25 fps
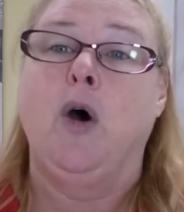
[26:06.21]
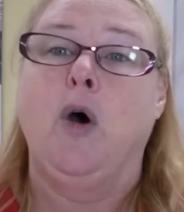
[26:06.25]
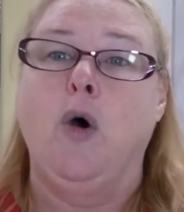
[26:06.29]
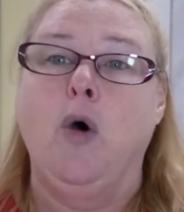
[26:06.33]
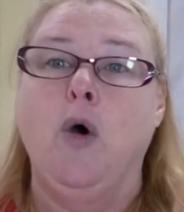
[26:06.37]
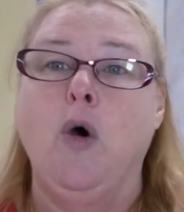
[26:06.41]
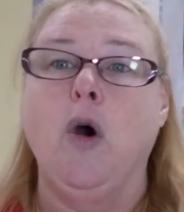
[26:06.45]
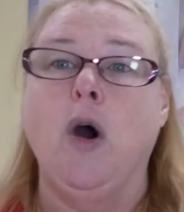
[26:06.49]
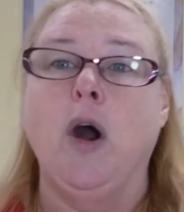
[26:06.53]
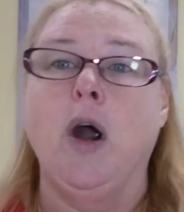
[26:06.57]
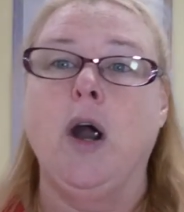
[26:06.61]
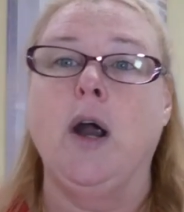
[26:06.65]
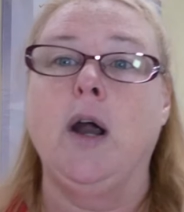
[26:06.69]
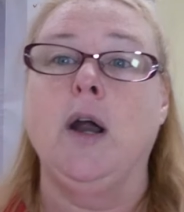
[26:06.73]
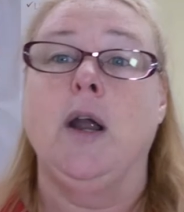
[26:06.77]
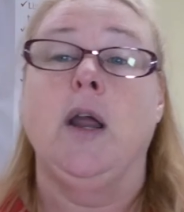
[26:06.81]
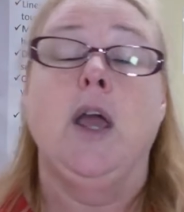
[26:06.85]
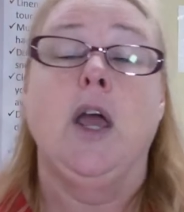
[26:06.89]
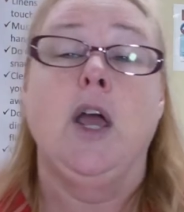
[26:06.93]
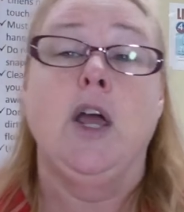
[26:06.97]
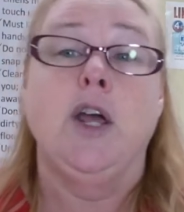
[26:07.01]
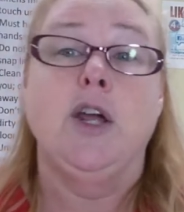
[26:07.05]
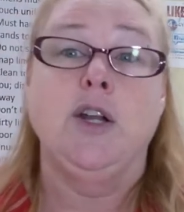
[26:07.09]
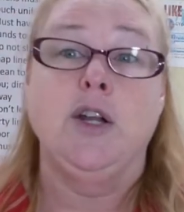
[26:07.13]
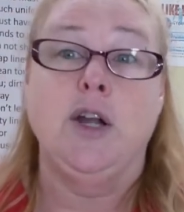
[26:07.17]
Or
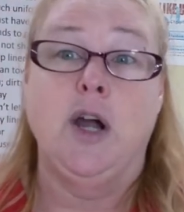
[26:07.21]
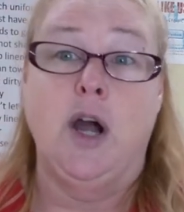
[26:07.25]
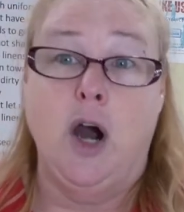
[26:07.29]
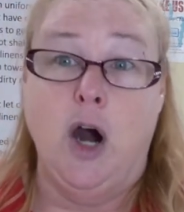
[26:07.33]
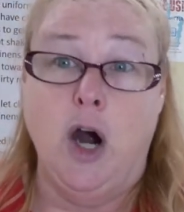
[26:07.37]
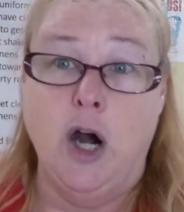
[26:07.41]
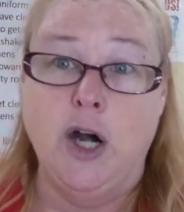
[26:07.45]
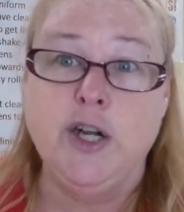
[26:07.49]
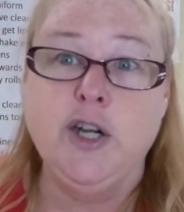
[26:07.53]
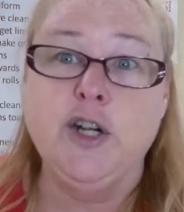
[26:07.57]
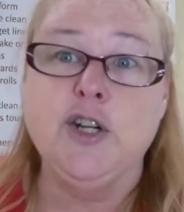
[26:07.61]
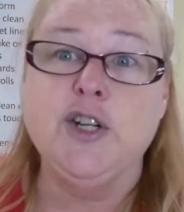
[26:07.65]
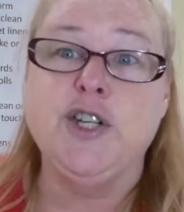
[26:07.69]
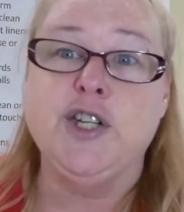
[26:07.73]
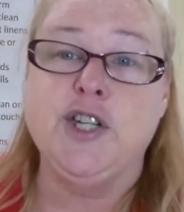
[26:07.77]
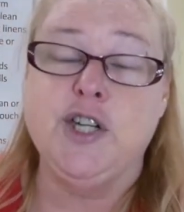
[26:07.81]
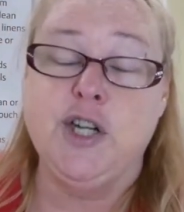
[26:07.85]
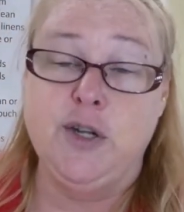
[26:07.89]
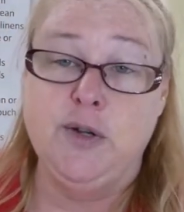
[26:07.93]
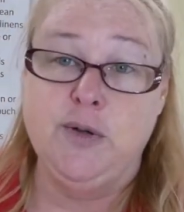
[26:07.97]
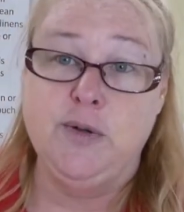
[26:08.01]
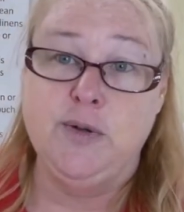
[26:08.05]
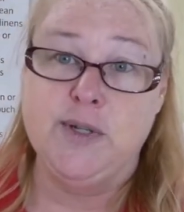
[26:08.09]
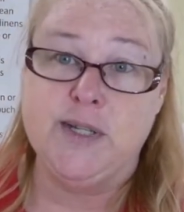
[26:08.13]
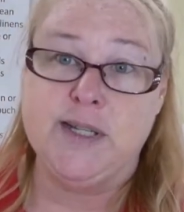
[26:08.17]
are your
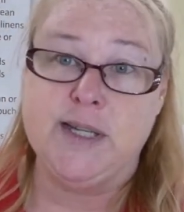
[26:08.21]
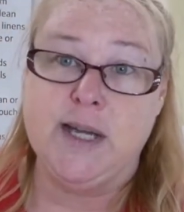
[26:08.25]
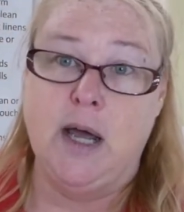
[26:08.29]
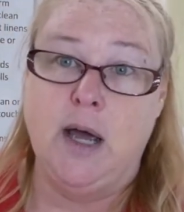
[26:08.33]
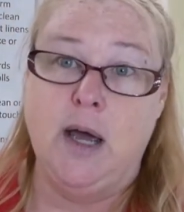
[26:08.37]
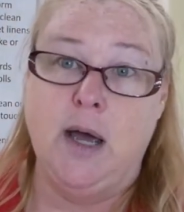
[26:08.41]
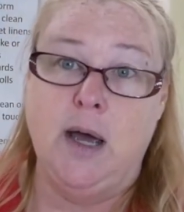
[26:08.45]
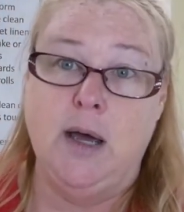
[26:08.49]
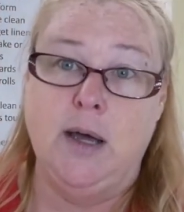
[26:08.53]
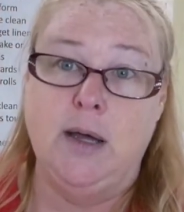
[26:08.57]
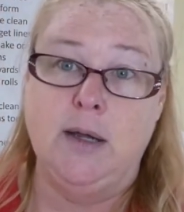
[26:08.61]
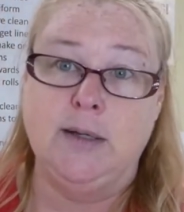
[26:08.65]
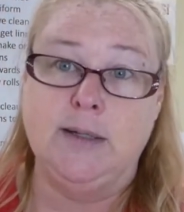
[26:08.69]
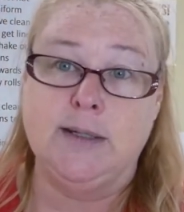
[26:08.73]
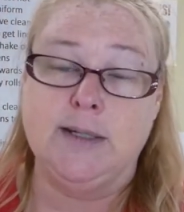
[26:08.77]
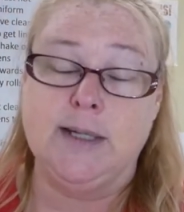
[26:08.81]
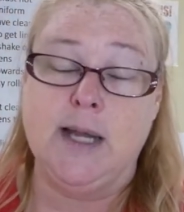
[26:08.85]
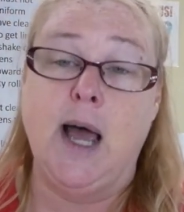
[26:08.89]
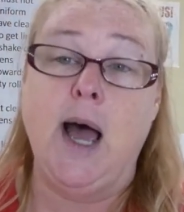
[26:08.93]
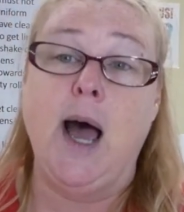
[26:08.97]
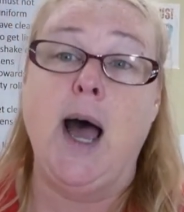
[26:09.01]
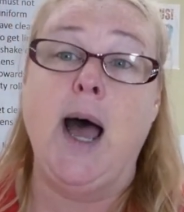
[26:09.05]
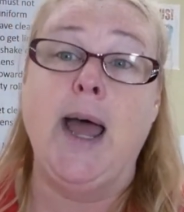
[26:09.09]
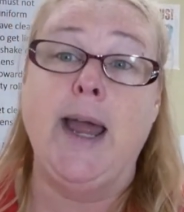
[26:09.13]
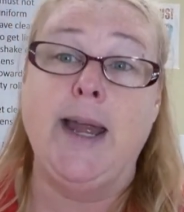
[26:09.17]
shoes uh,
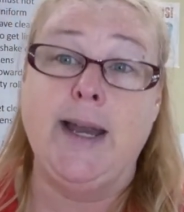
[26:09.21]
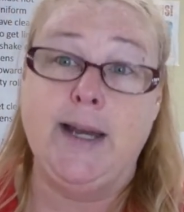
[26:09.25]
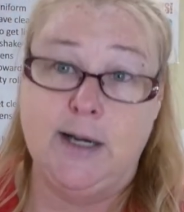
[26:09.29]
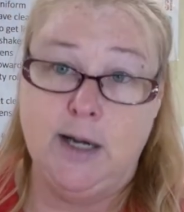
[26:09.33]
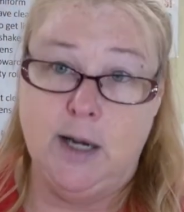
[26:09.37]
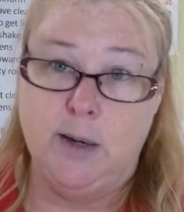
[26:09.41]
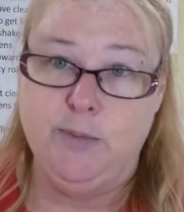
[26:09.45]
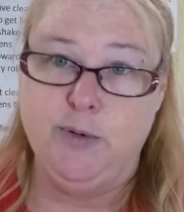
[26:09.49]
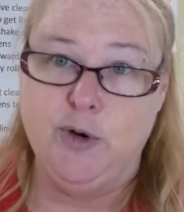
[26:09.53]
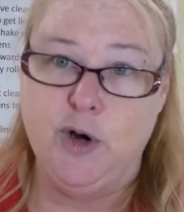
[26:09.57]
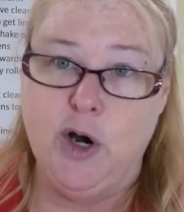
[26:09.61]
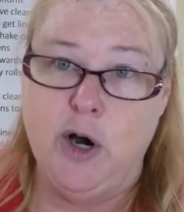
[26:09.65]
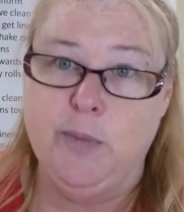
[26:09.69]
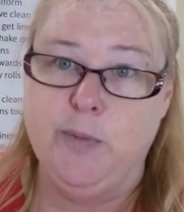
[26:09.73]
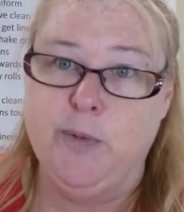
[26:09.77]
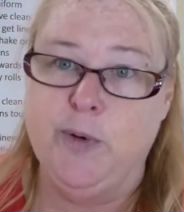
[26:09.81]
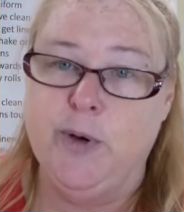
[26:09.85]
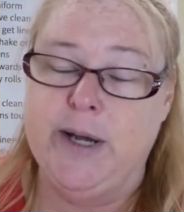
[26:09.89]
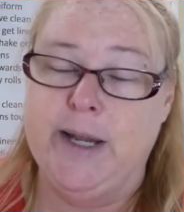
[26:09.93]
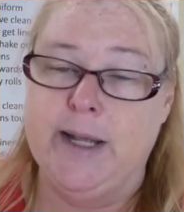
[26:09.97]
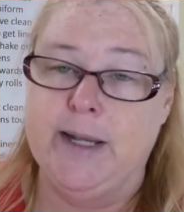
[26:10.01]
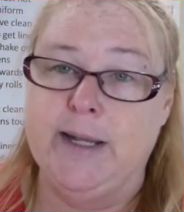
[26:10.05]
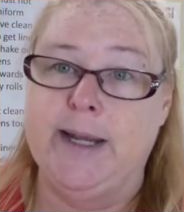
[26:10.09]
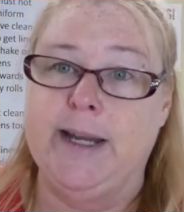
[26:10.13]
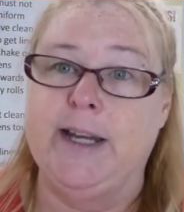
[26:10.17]
tied
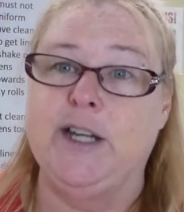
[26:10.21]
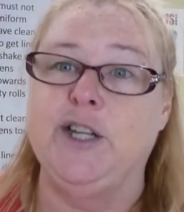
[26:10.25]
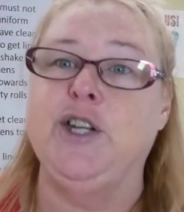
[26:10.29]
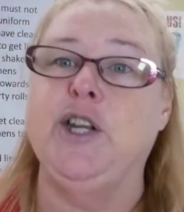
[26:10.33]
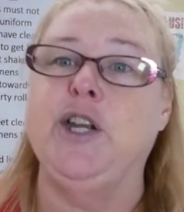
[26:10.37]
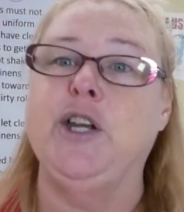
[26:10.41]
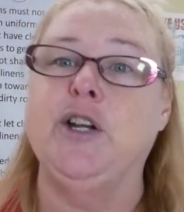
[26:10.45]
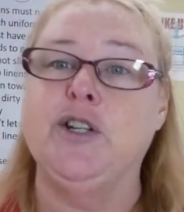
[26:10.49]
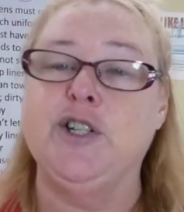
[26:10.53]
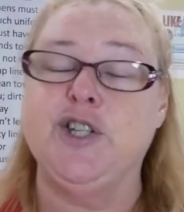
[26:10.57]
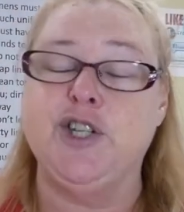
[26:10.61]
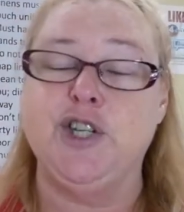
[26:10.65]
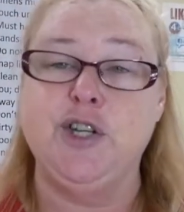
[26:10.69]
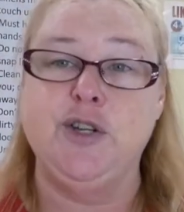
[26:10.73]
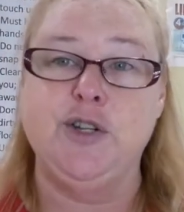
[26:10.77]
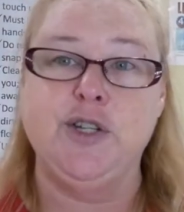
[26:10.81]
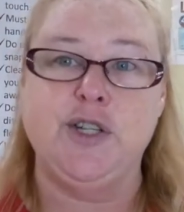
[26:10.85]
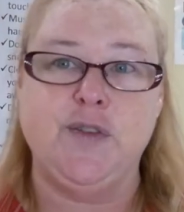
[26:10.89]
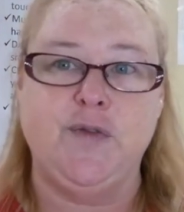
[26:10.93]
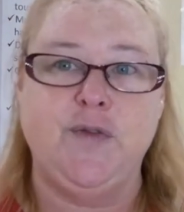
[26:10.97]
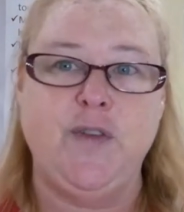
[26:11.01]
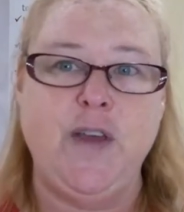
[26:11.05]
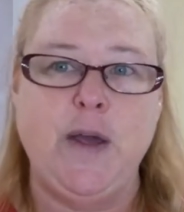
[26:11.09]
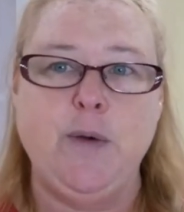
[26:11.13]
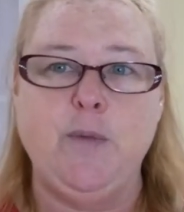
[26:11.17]
appropriately? Do your
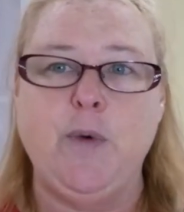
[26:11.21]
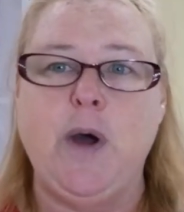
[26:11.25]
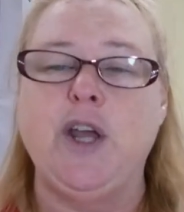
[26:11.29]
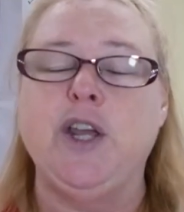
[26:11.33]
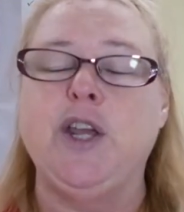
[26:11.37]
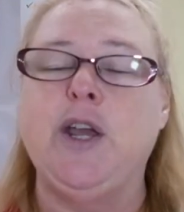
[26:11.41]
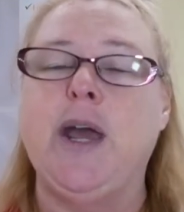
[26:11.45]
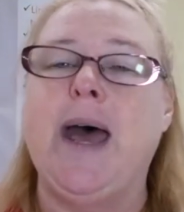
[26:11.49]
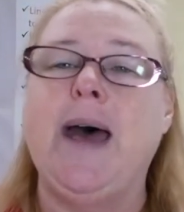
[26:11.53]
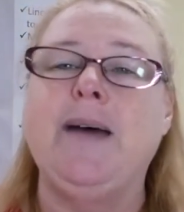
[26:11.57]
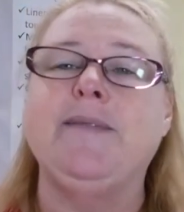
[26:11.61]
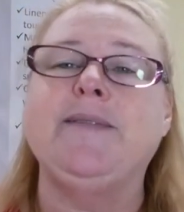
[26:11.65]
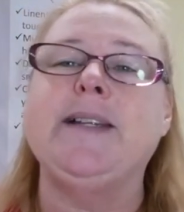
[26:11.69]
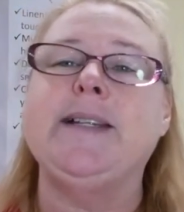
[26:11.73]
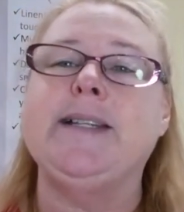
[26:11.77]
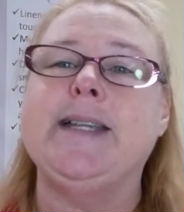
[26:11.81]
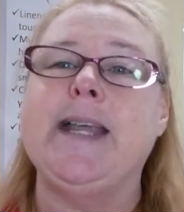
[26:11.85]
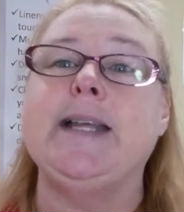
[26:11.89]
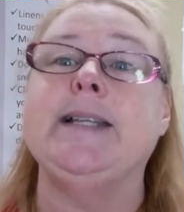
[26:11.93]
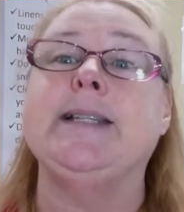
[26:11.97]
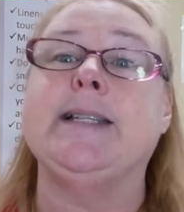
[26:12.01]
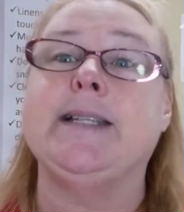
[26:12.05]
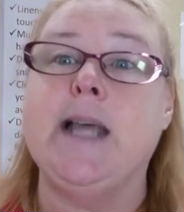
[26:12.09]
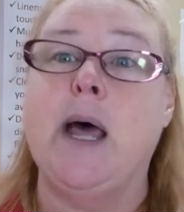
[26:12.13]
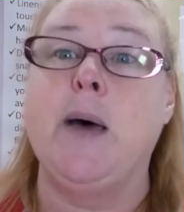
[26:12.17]
shoes fit well? You have to
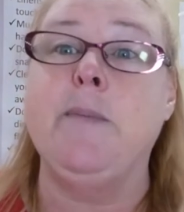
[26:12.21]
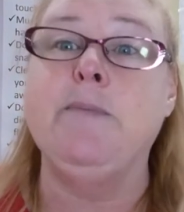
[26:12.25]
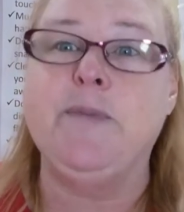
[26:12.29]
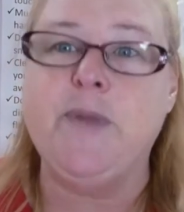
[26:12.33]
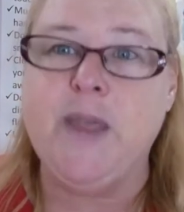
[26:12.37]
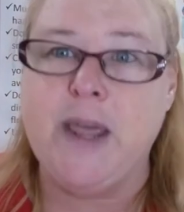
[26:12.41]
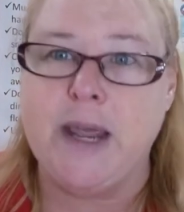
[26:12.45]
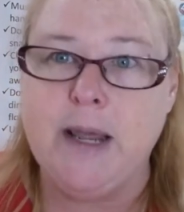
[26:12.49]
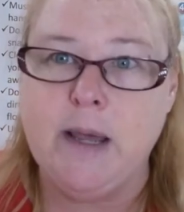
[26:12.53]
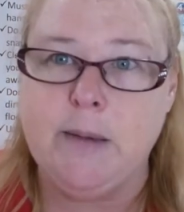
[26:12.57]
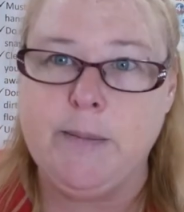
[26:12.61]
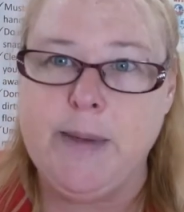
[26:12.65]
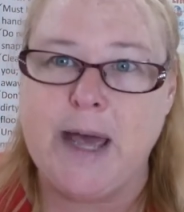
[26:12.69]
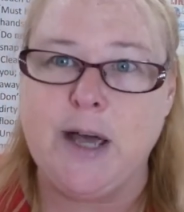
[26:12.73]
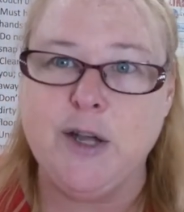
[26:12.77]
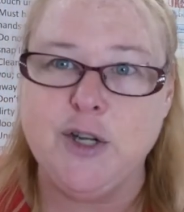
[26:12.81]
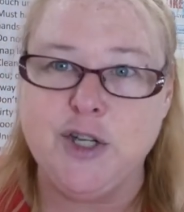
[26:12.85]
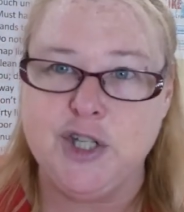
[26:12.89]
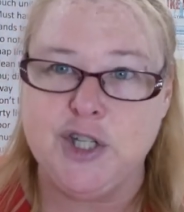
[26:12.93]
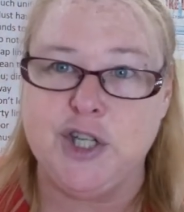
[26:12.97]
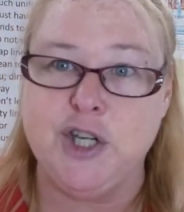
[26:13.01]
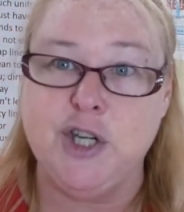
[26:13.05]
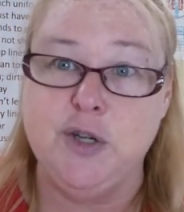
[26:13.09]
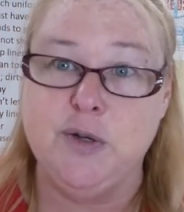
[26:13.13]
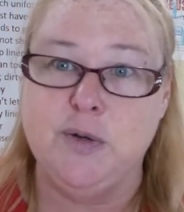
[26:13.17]
say something about
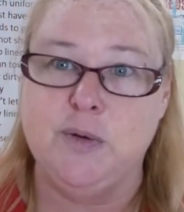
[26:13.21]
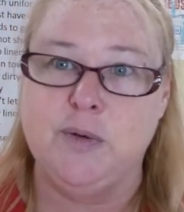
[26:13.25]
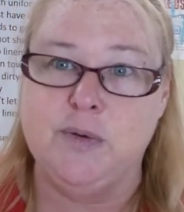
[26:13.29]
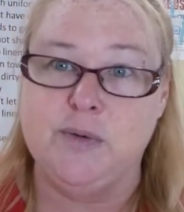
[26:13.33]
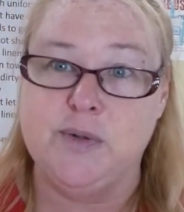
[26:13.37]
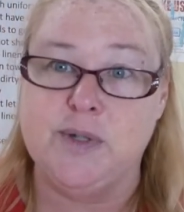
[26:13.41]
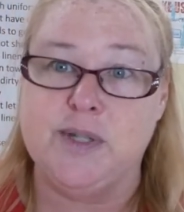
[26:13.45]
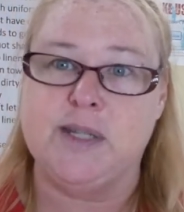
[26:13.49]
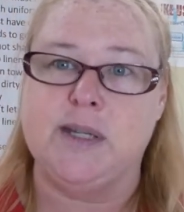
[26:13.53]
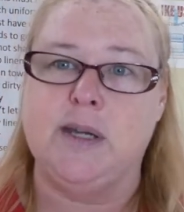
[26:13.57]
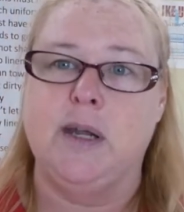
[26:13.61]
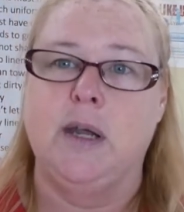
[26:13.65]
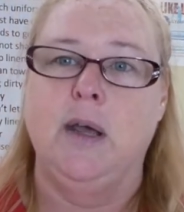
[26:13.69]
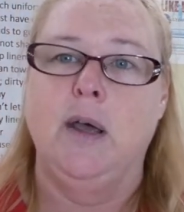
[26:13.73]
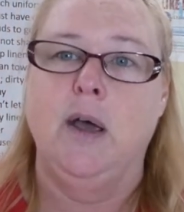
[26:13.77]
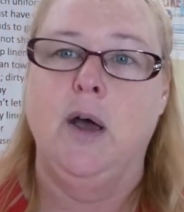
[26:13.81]
shoes.